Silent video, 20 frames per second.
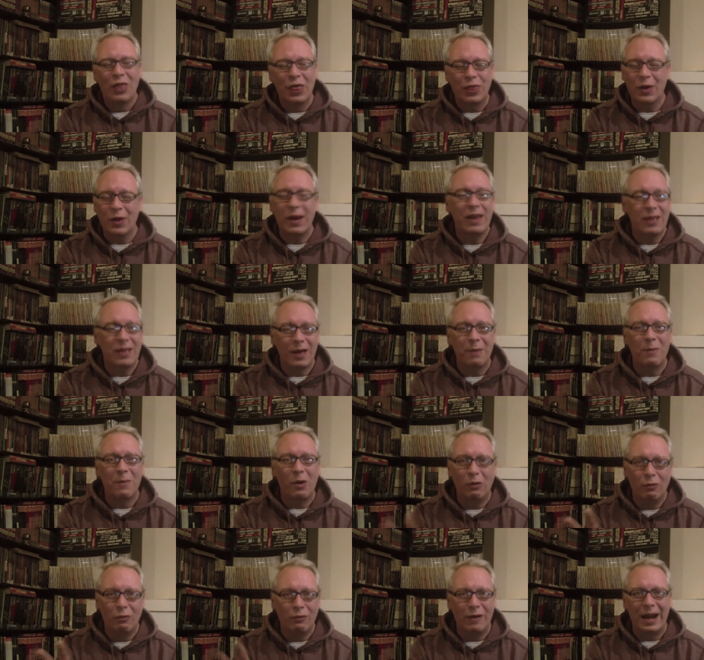The three of
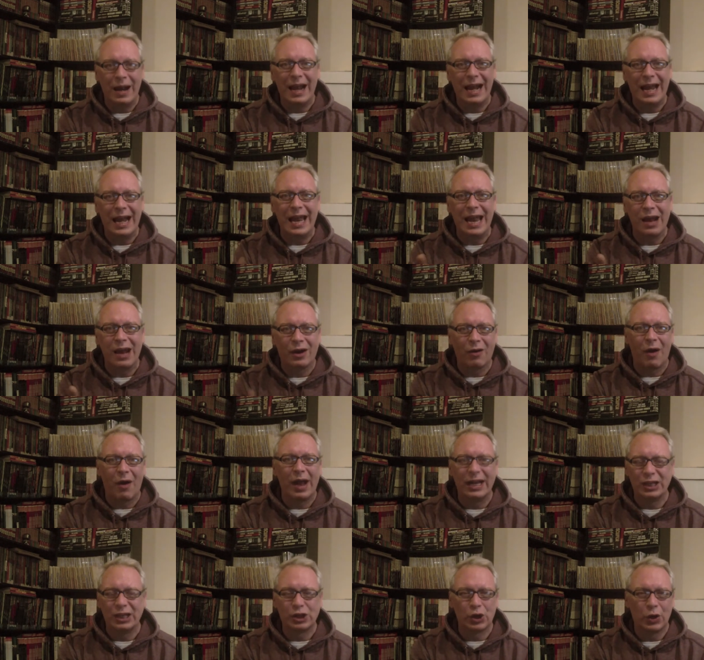them really
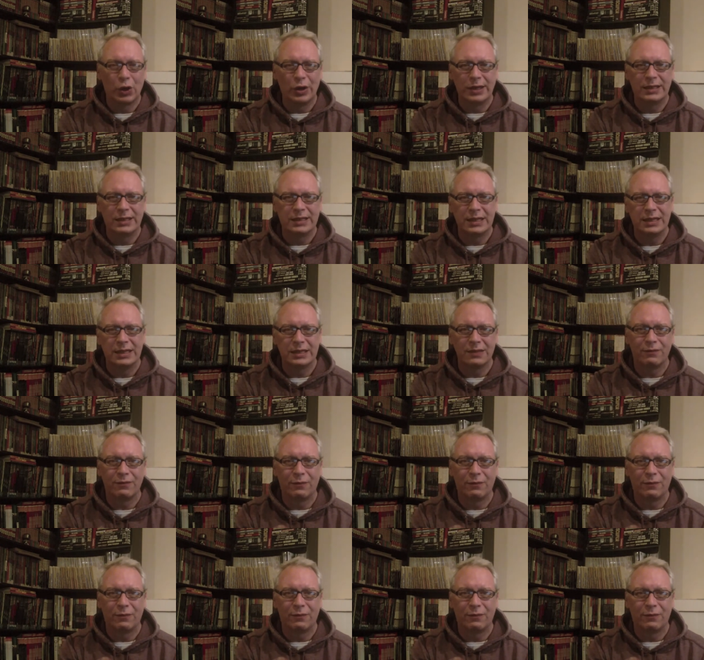great choices